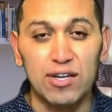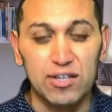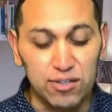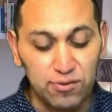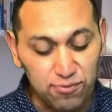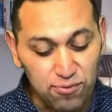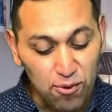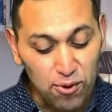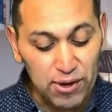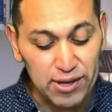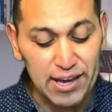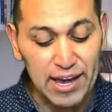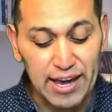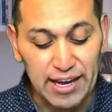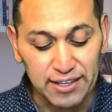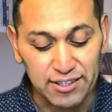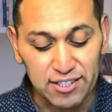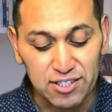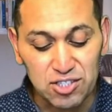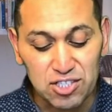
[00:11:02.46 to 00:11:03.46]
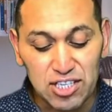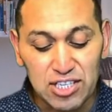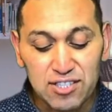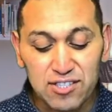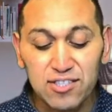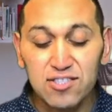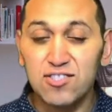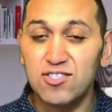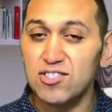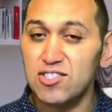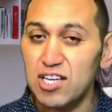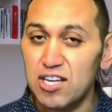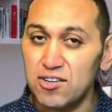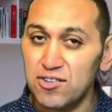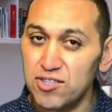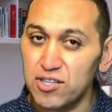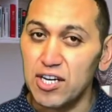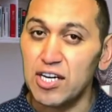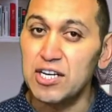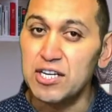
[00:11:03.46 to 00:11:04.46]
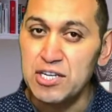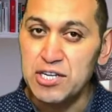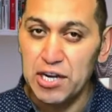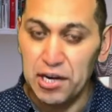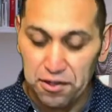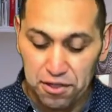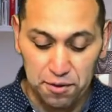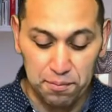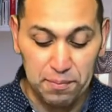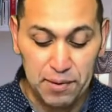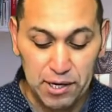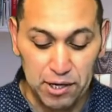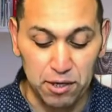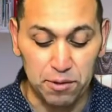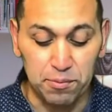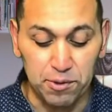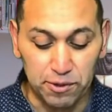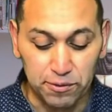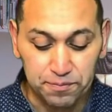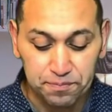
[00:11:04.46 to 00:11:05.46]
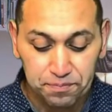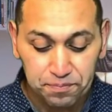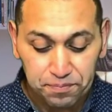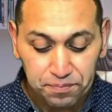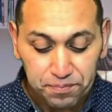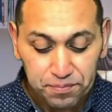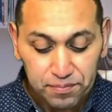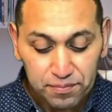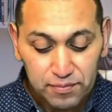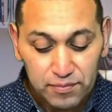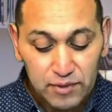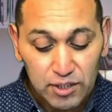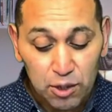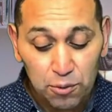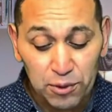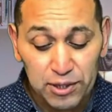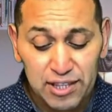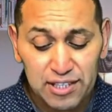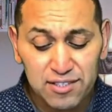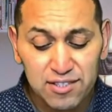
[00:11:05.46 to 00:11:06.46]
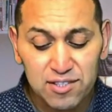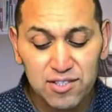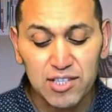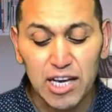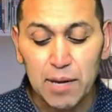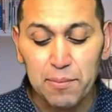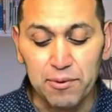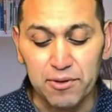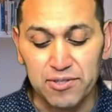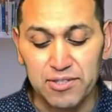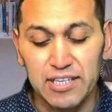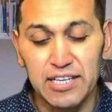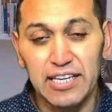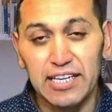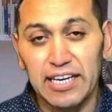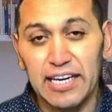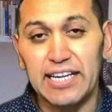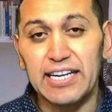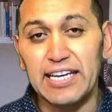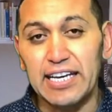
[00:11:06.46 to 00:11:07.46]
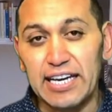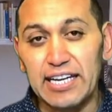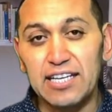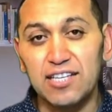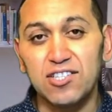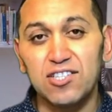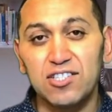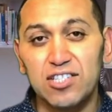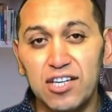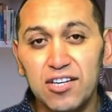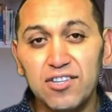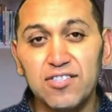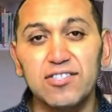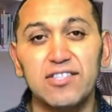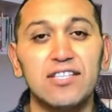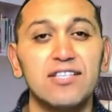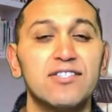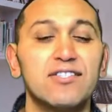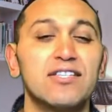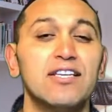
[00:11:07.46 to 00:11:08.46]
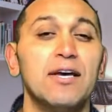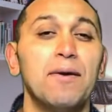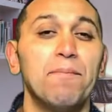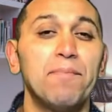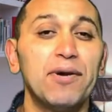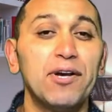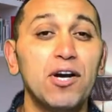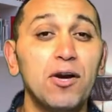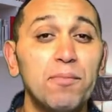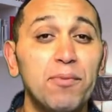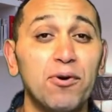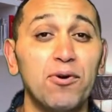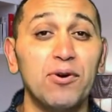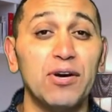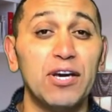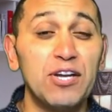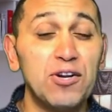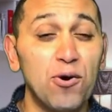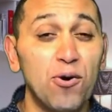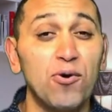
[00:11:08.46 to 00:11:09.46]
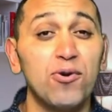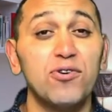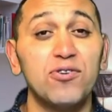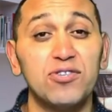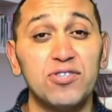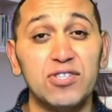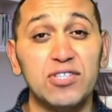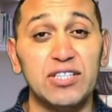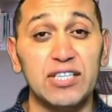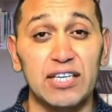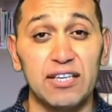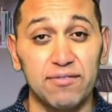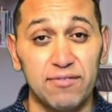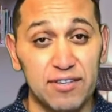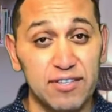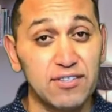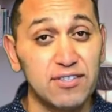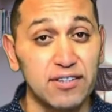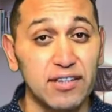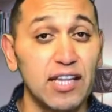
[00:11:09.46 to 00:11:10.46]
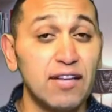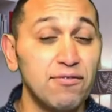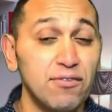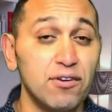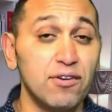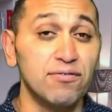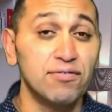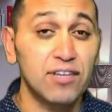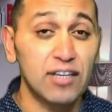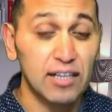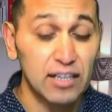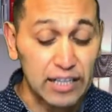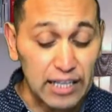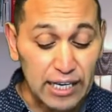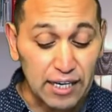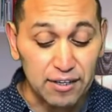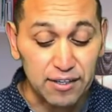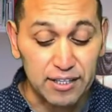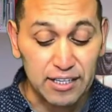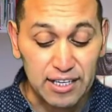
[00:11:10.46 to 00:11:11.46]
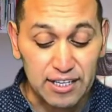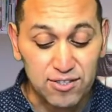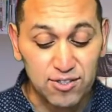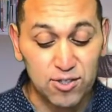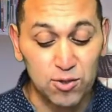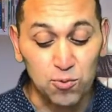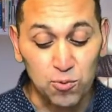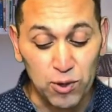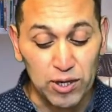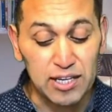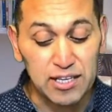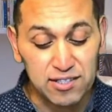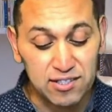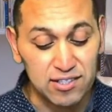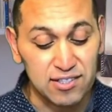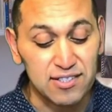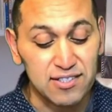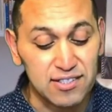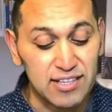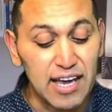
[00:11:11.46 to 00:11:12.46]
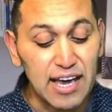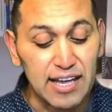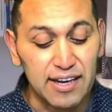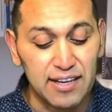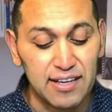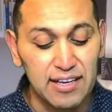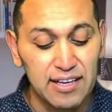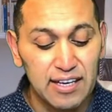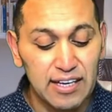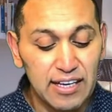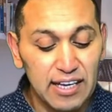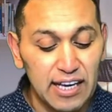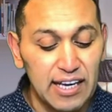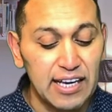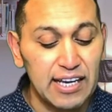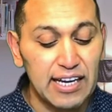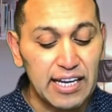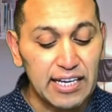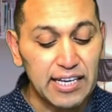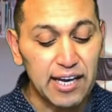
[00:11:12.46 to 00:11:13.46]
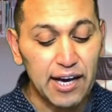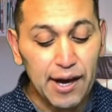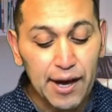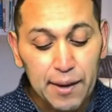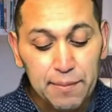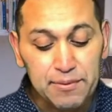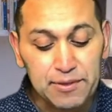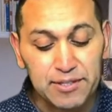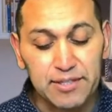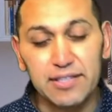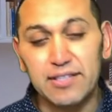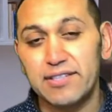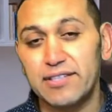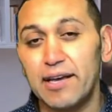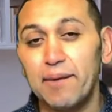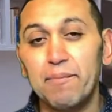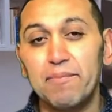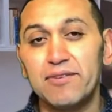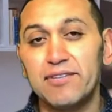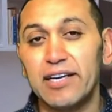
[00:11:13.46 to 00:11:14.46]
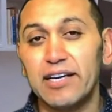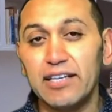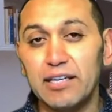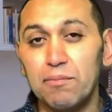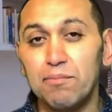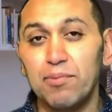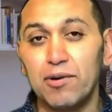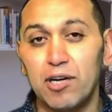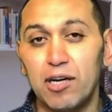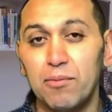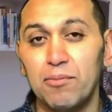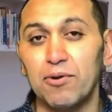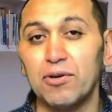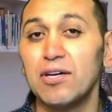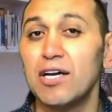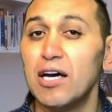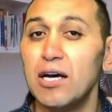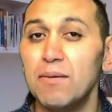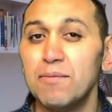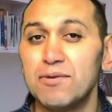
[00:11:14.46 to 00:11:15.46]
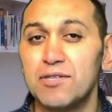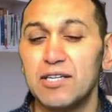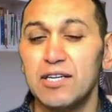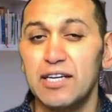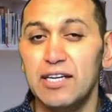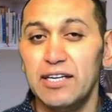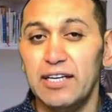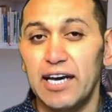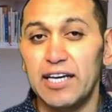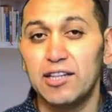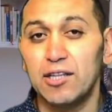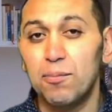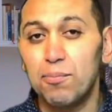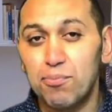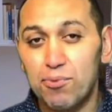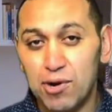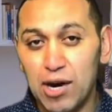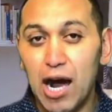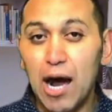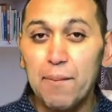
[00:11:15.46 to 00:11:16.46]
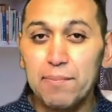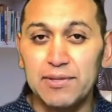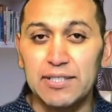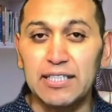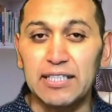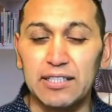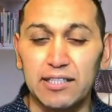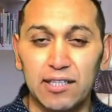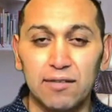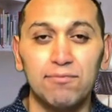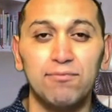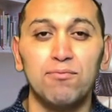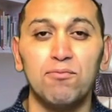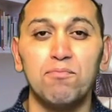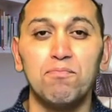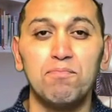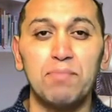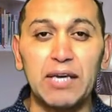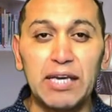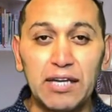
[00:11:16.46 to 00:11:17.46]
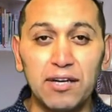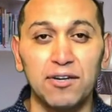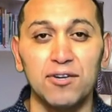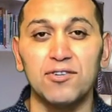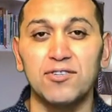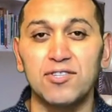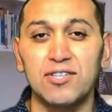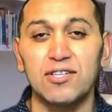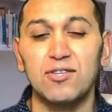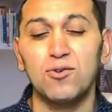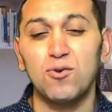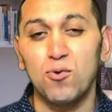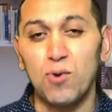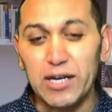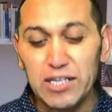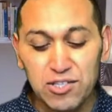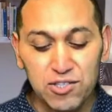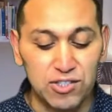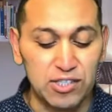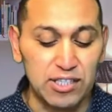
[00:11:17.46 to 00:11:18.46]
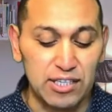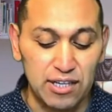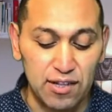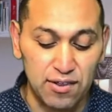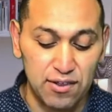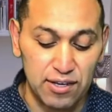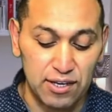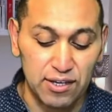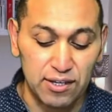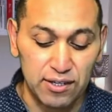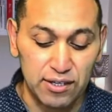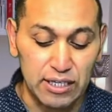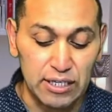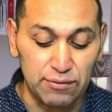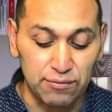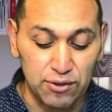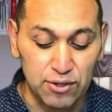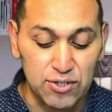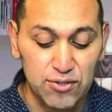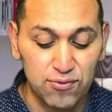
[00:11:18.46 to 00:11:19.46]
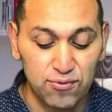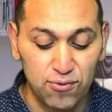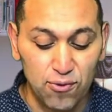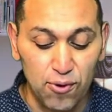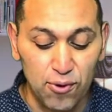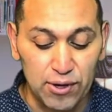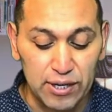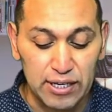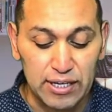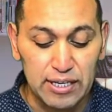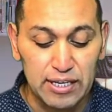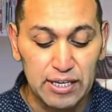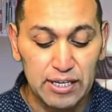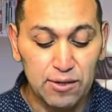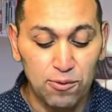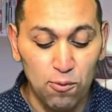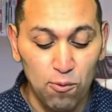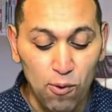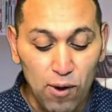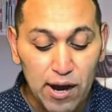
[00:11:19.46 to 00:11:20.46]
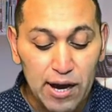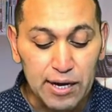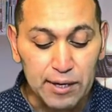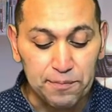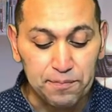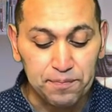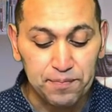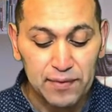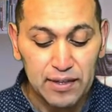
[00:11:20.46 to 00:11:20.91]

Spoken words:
to 48, Jesus shares another parable with his disciples. And he shares this parable in order to give us level of clarity as to what he's just said. And the second parable comes at the prompting of Peter's question there in verse 41.